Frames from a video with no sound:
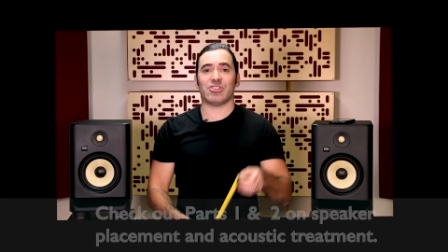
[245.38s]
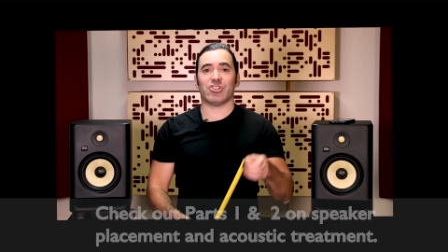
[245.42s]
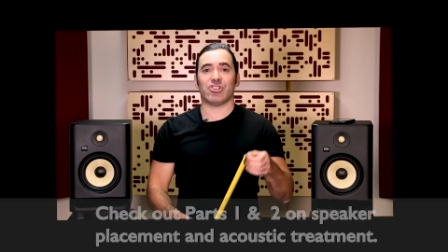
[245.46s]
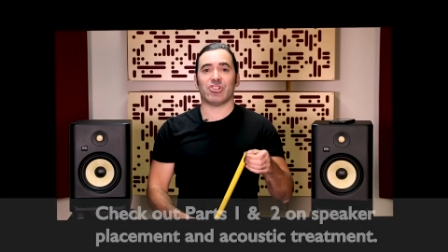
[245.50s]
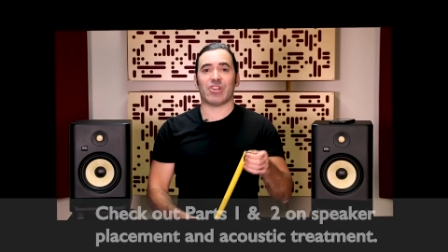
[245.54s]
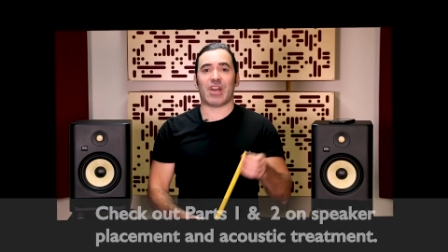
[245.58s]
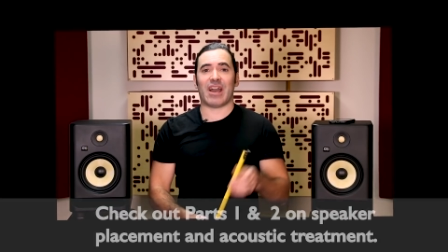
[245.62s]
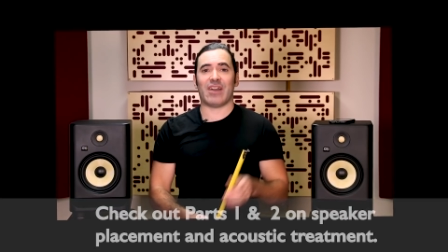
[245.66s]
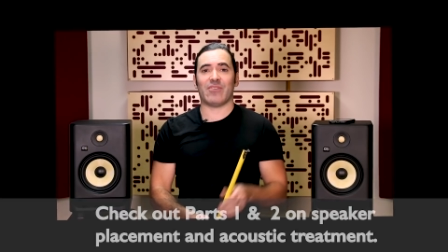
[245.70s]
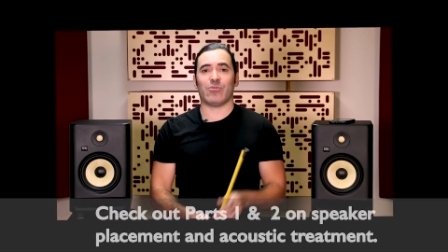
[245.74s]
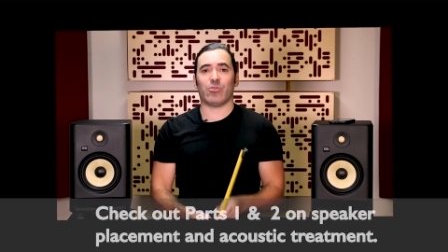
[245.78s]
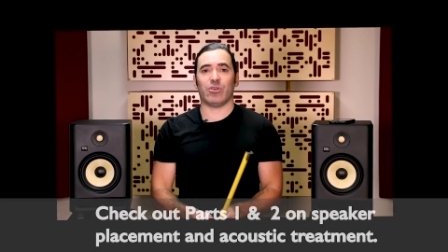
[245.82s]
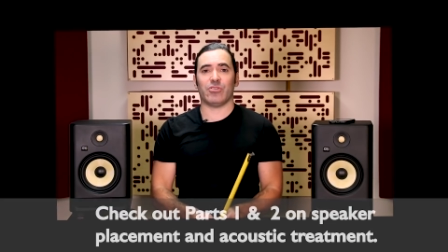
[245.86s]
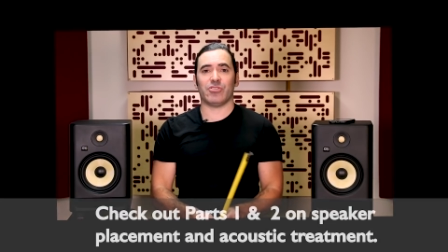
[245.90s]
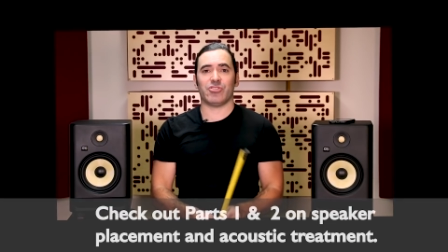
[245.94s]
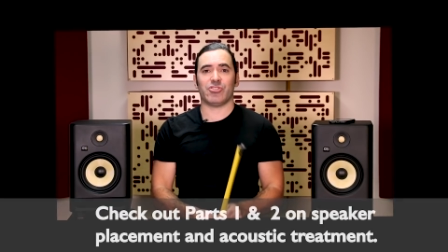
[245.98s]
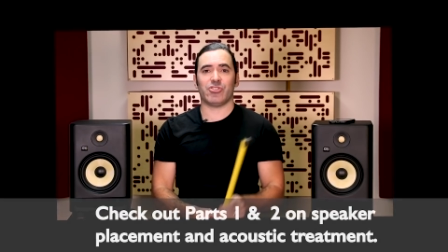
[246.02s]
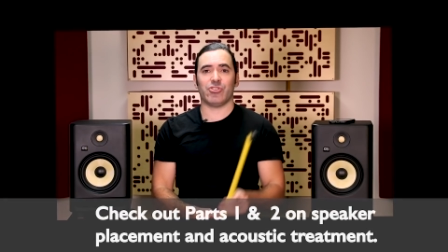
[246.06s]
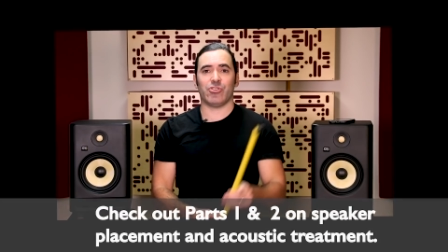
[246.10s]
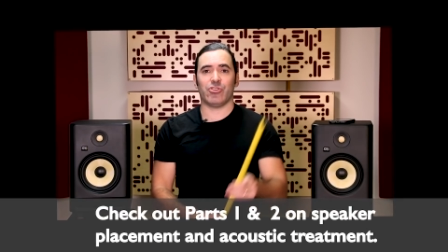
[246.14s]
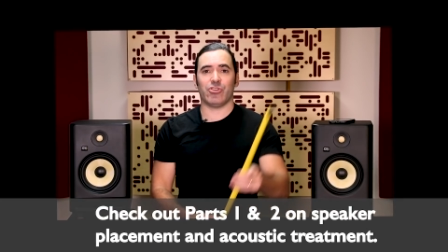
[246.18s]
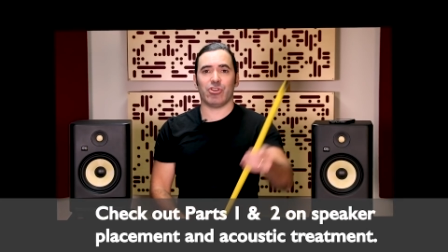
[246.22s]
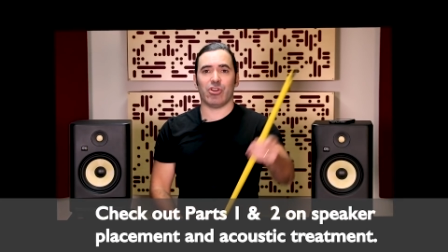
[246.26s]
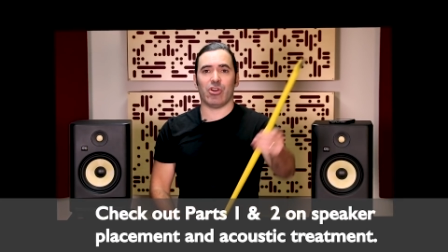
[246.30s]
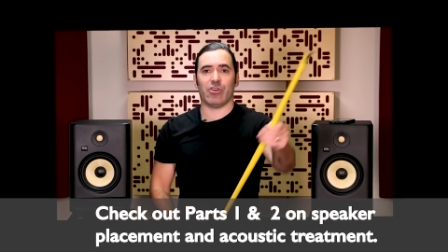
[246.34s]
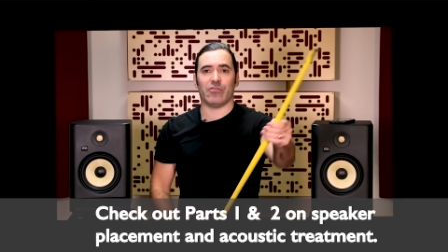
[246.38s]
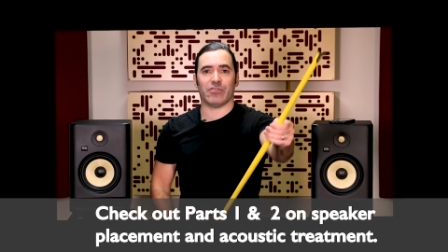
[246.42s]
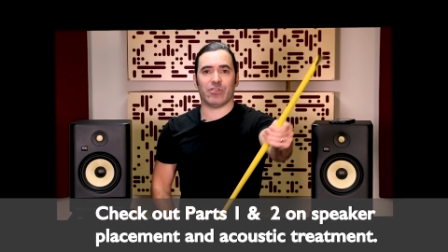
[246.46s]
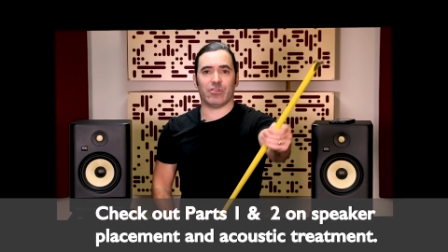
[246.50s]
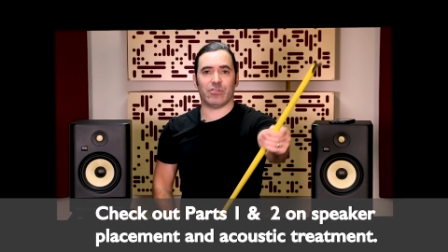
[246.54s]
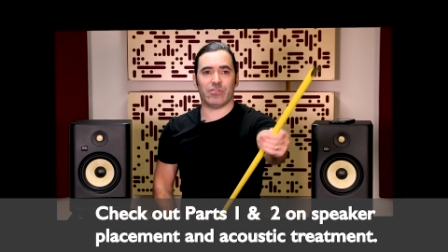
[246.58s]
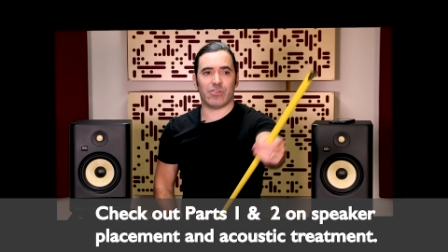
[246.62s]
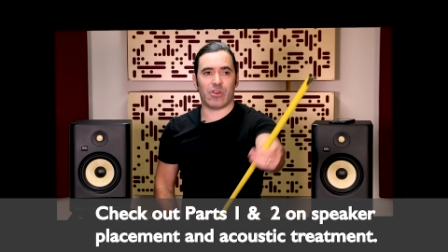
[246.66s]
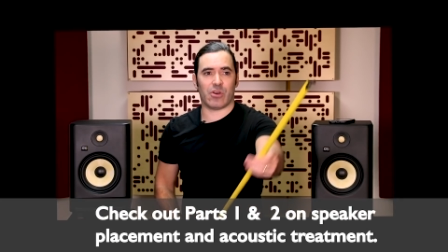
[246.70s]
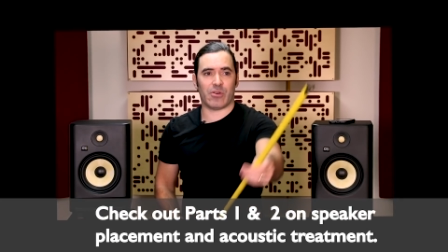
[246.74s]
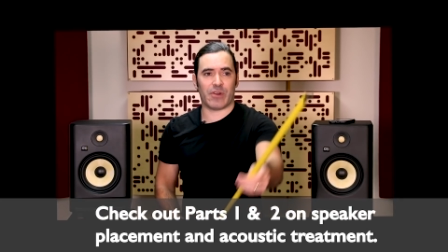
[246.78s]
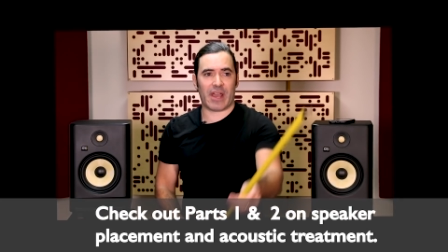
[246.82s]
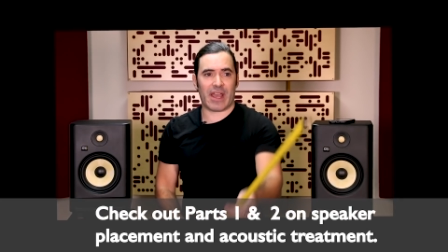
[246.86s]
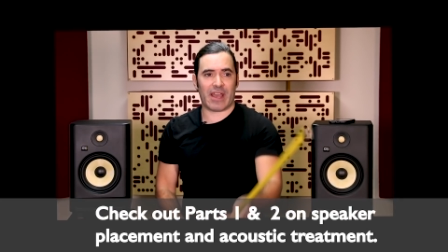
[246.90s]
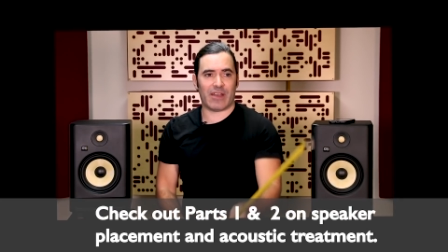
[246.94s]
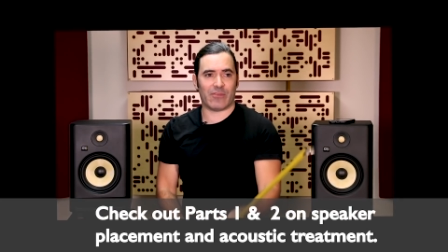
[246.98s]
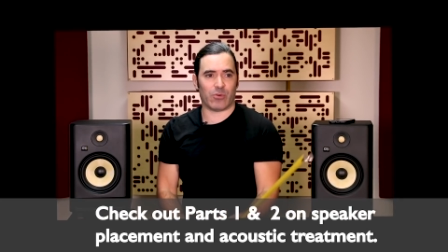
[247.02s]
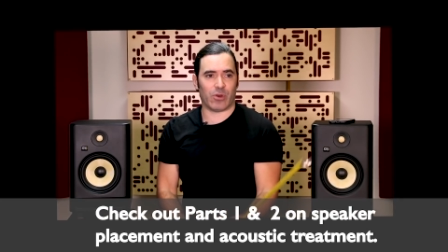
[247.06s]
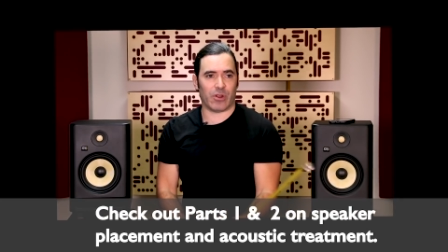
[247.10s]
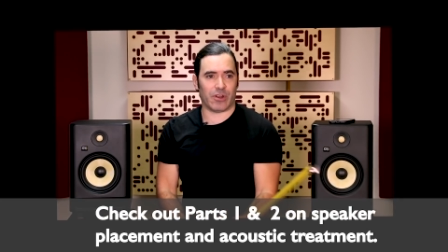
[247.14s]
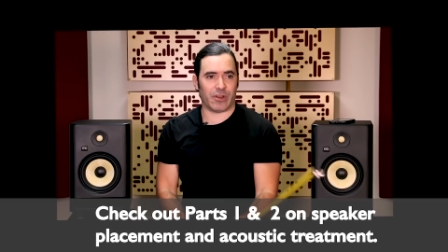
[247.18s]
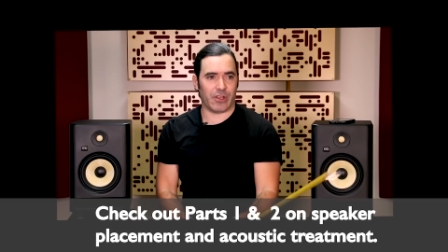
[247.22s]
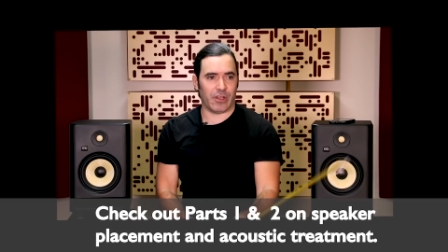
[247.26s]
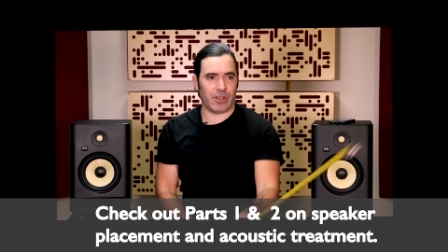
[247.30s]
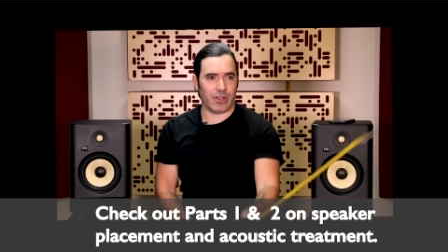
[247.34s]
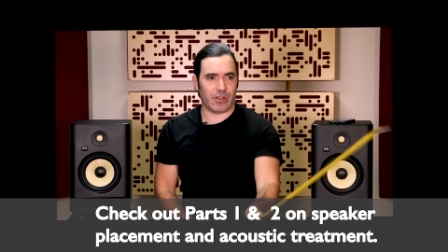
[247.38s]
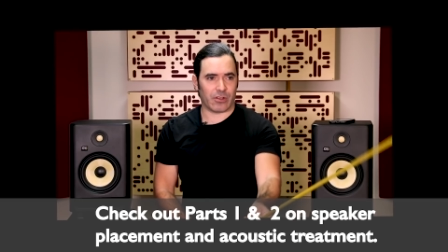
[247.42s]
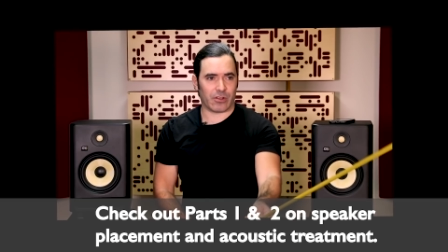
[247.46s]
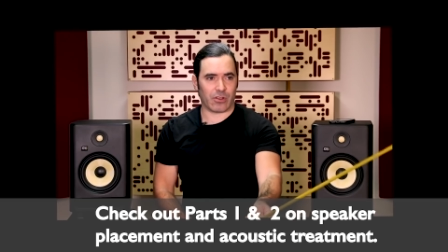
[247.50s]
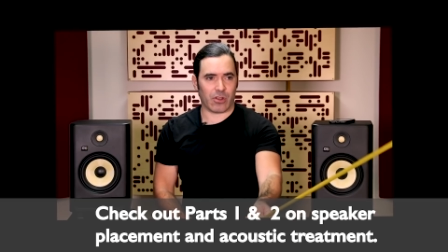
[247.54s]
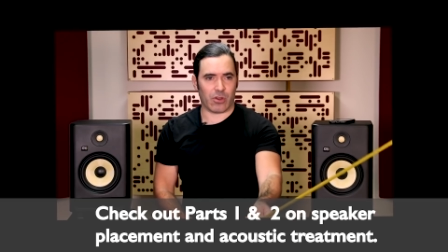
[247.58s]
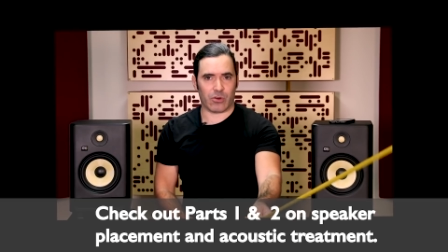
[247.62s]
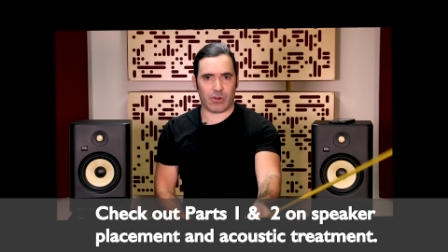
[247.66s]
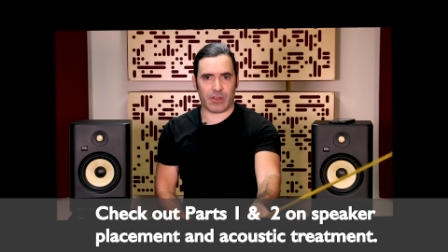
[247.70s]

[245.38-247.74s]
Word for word: check out that video for all of the principles at play.